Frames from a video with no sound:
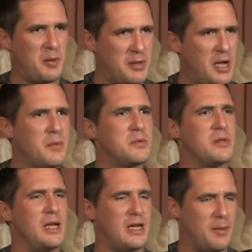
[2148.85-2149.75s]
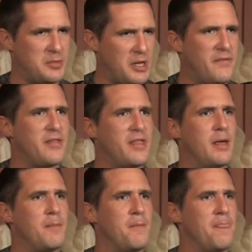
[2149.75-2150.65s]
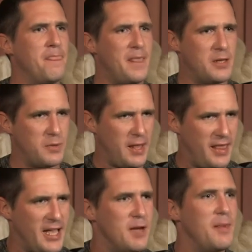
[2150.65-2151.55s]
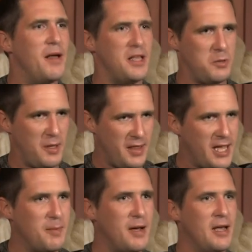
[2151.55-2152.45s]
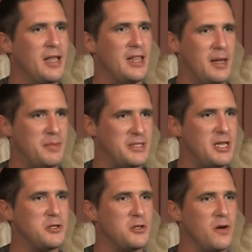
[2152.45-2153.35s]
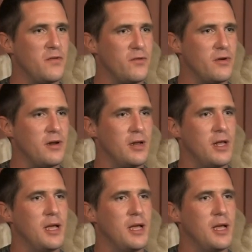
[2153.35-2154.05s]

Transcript: coming up. That comes up for them. That's what they think about. That's what they think about. They obsess over it.